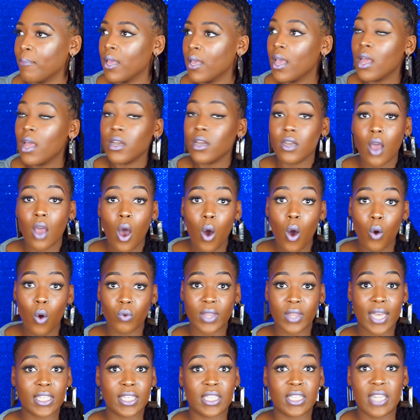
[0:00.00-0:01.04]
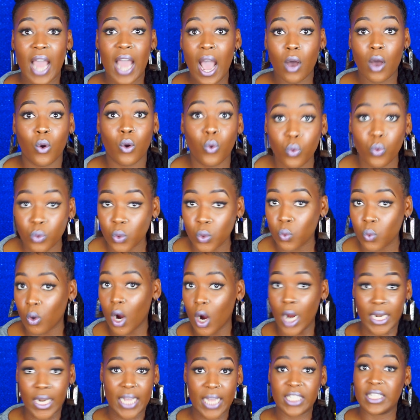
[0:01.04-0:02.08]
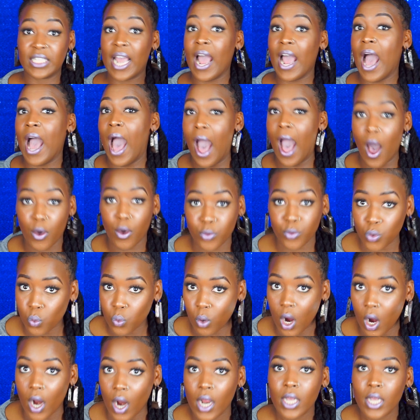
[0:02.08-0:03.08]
No, that's not who you are. That's not how you are.